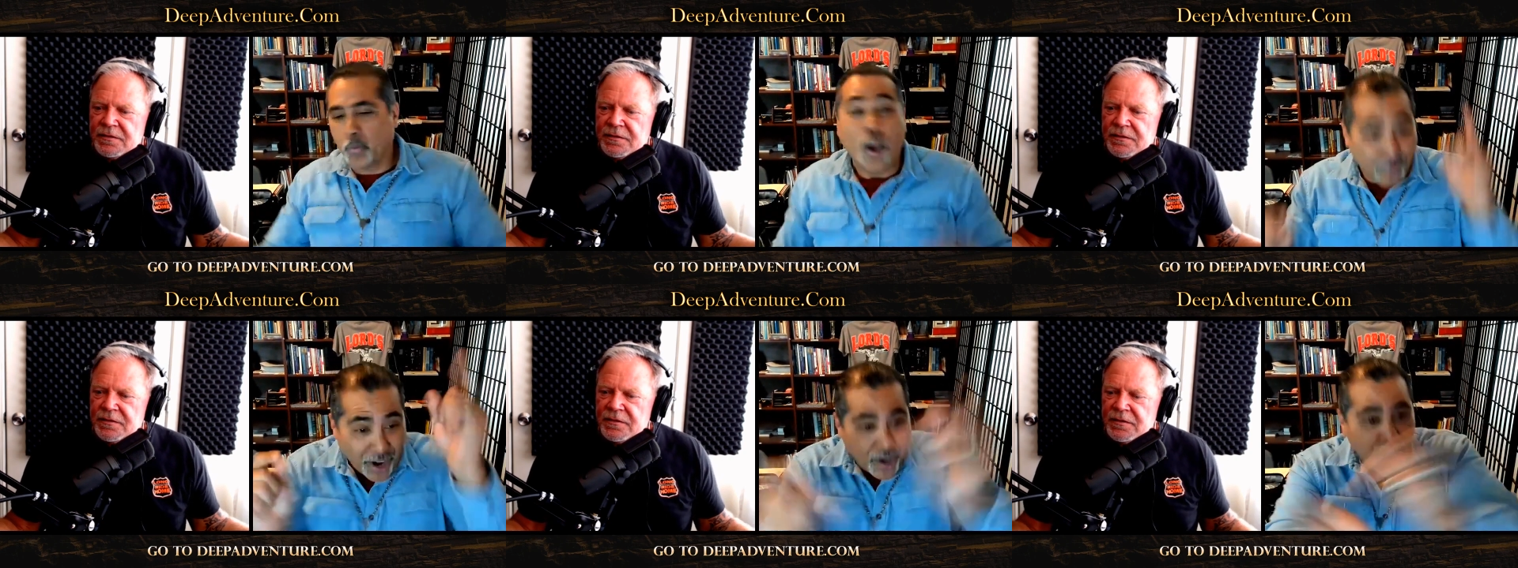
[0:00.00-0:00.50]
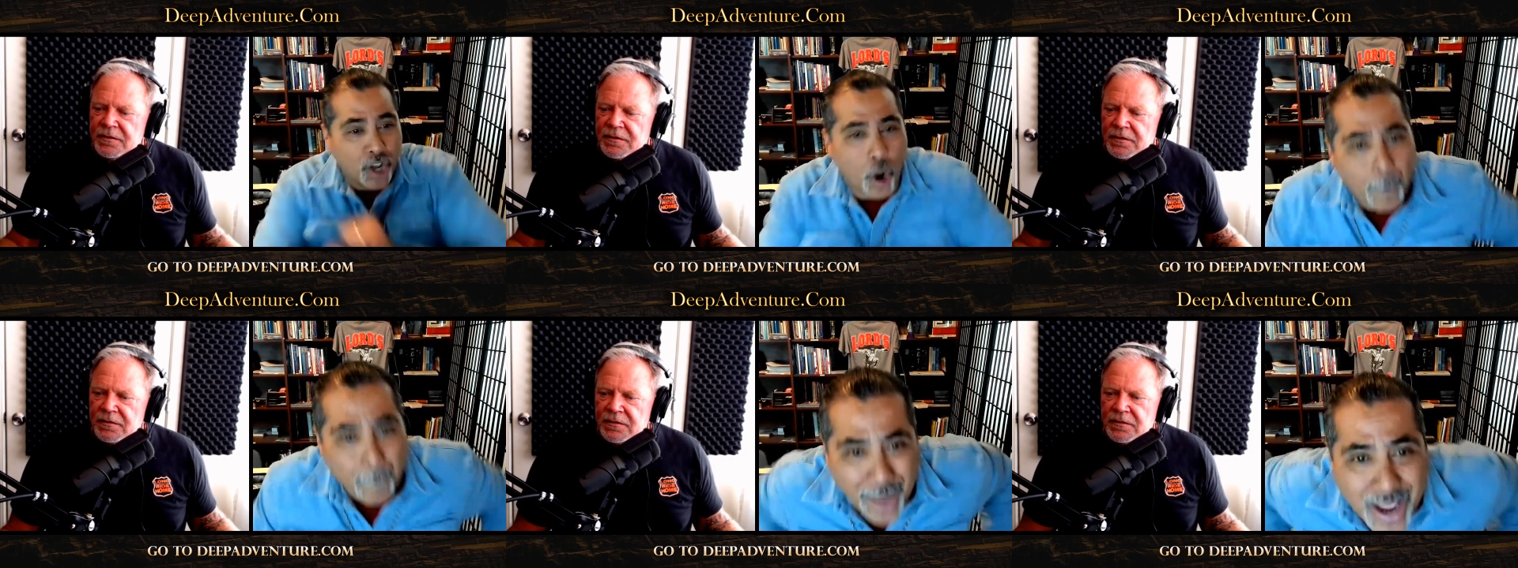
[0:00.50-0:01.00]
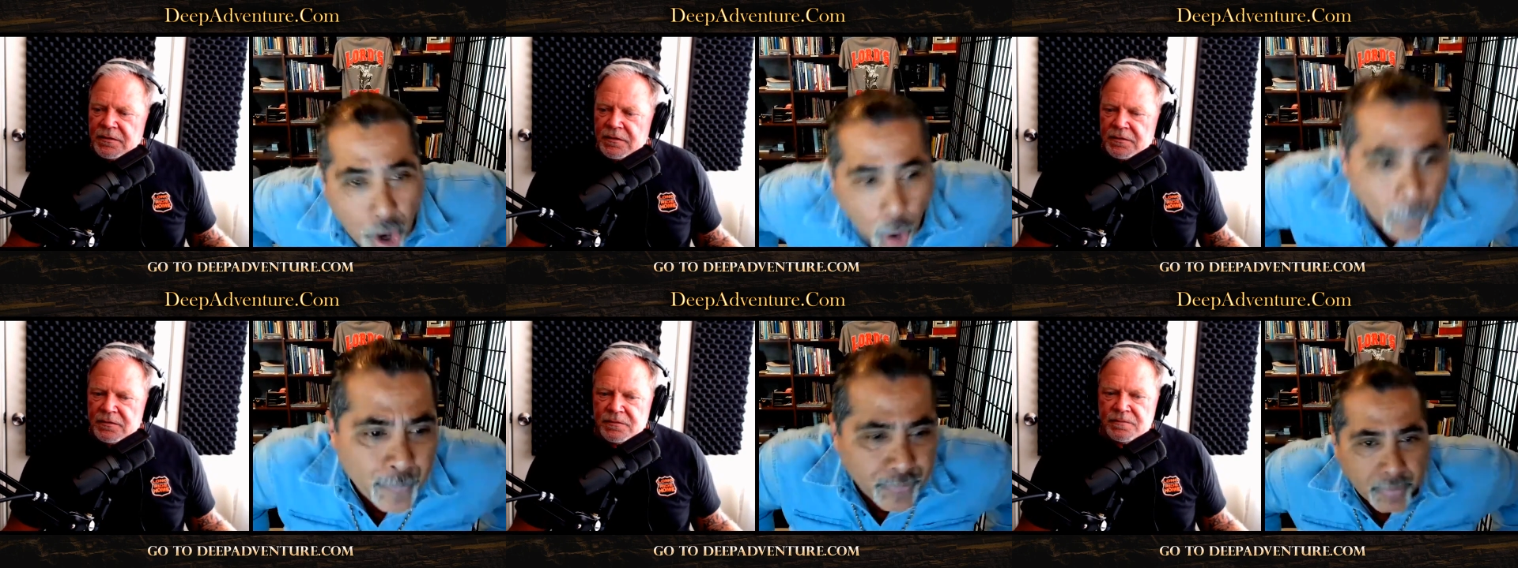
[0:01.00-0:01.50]
Speaker 1: There you go. Bingo.
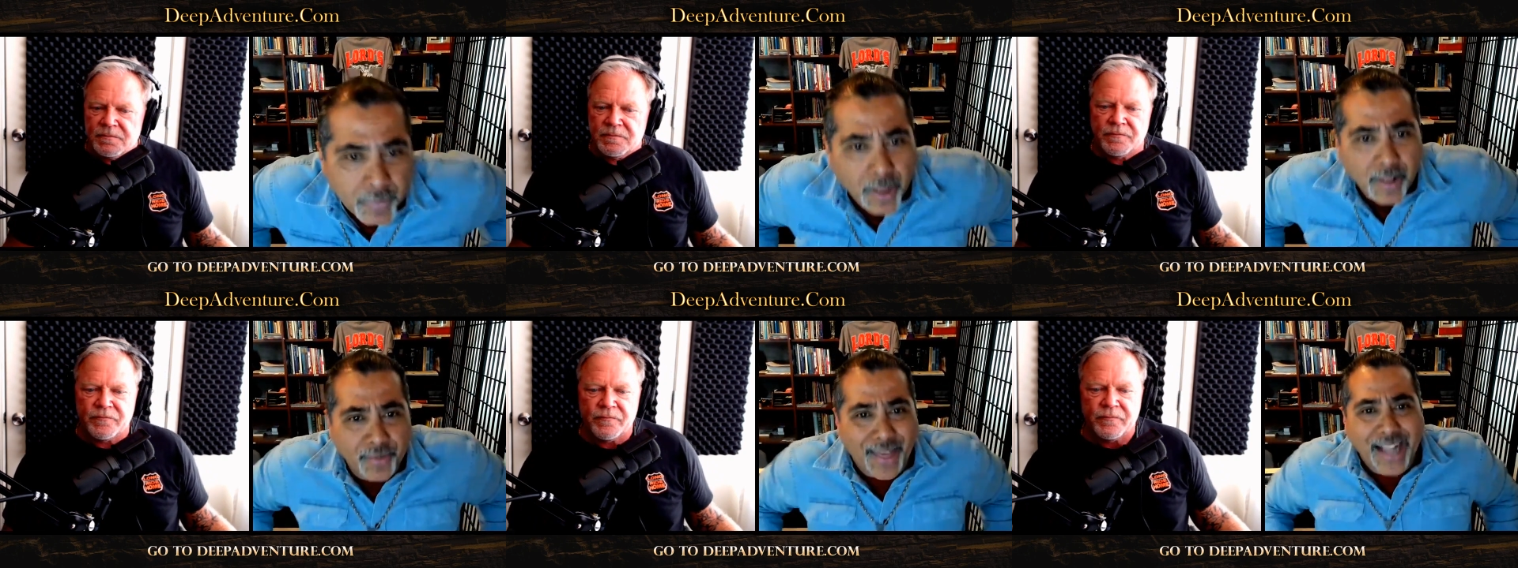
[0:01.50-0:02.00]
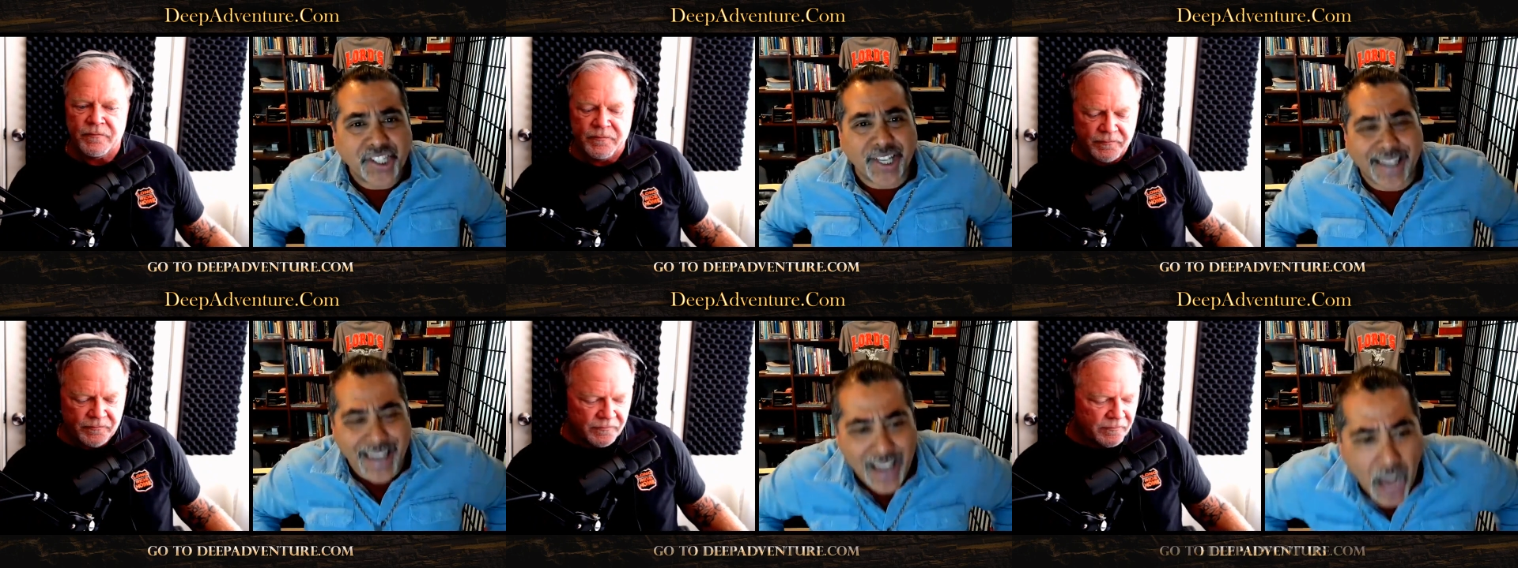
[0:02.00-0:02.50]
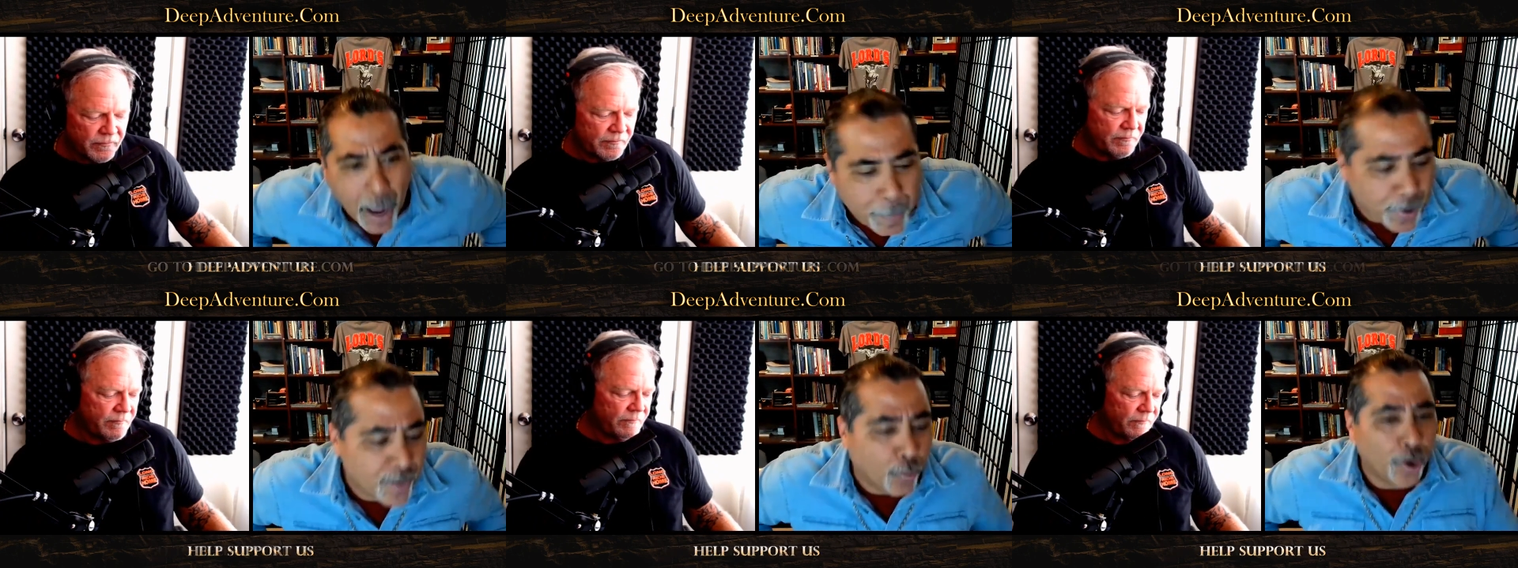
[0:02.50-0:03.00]
That's the key
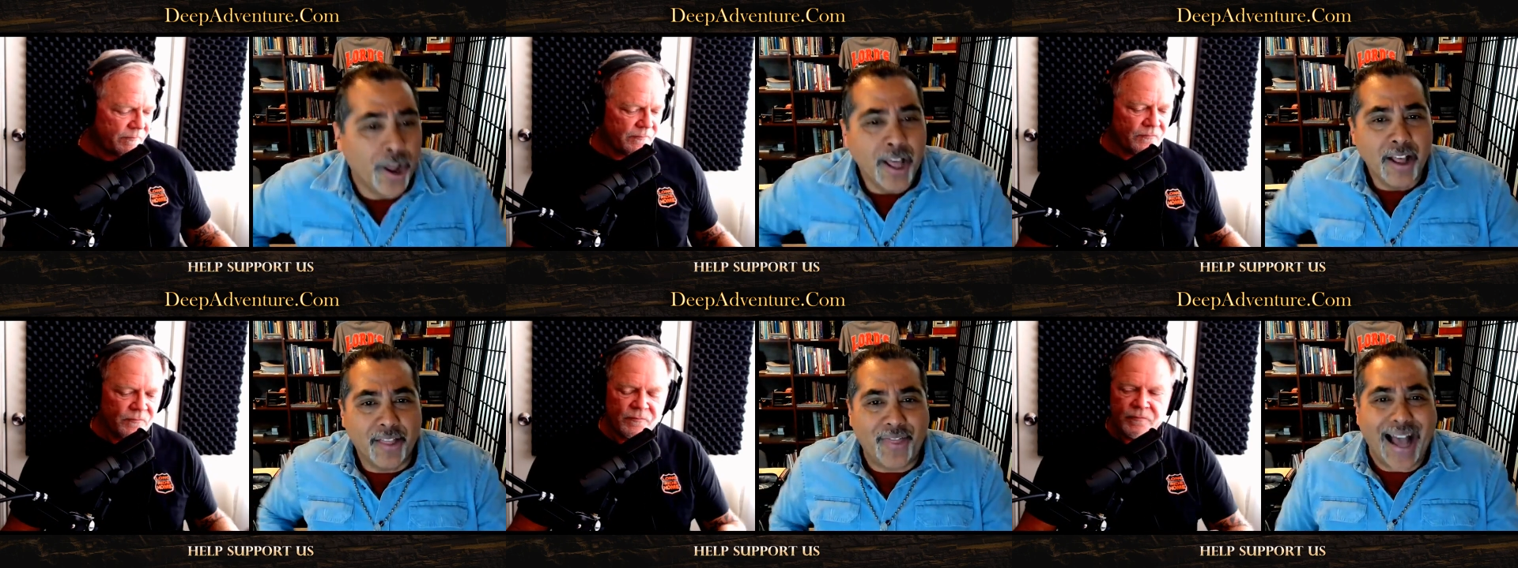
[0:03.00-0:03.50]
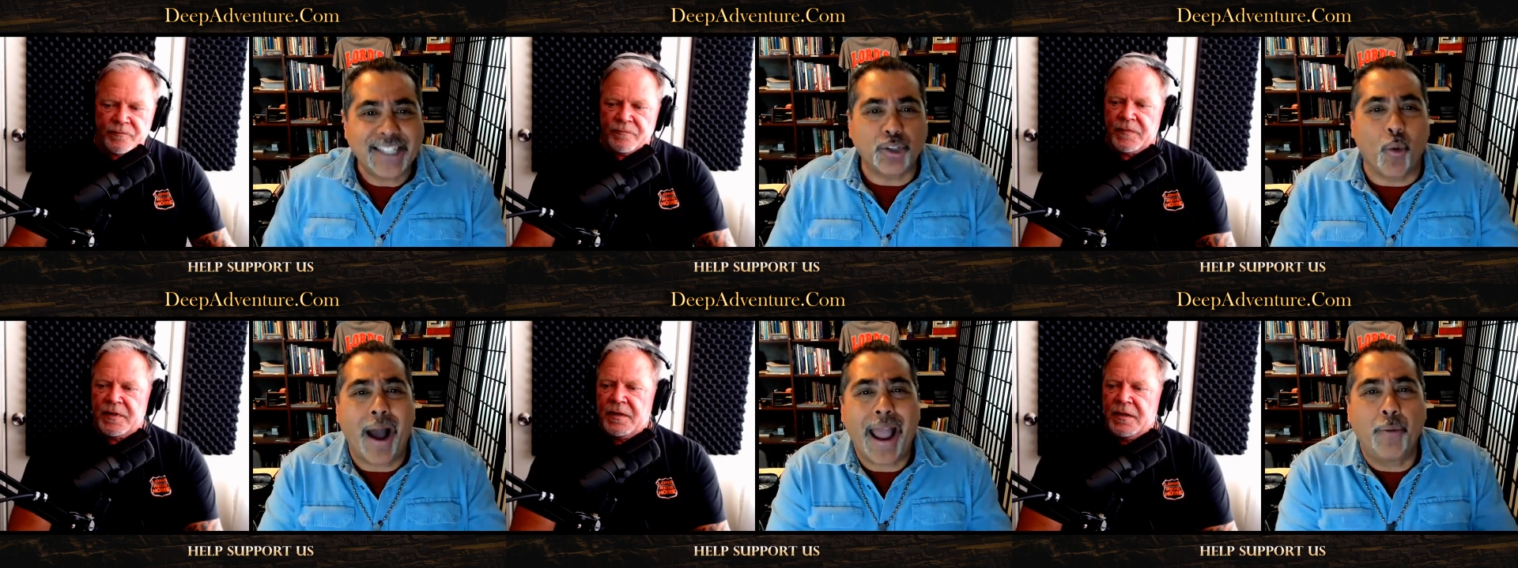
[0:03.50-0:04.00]
operative word. That's why I